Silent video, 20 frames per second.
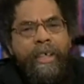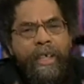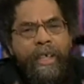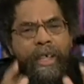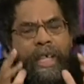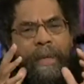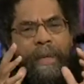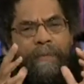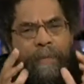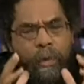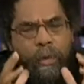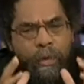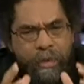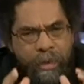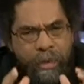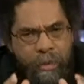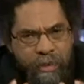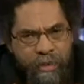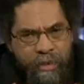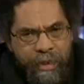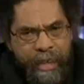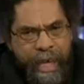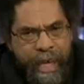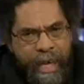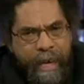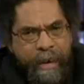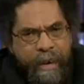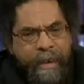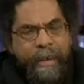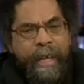You keep folks so
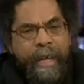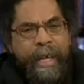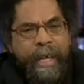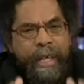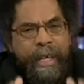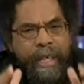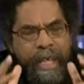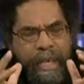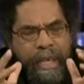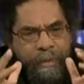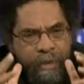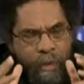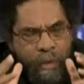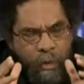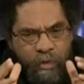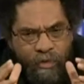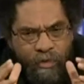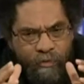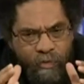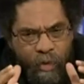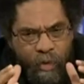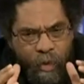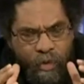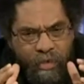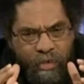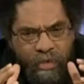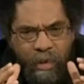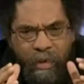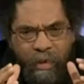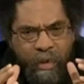scared, you keep
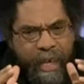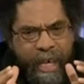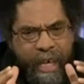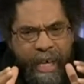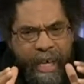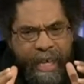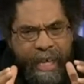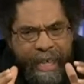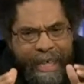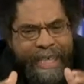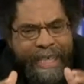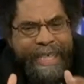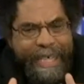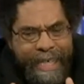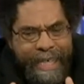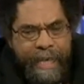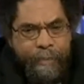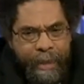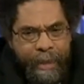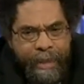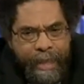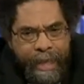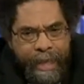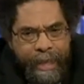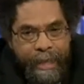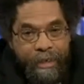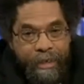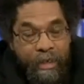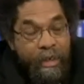folks so intimidated.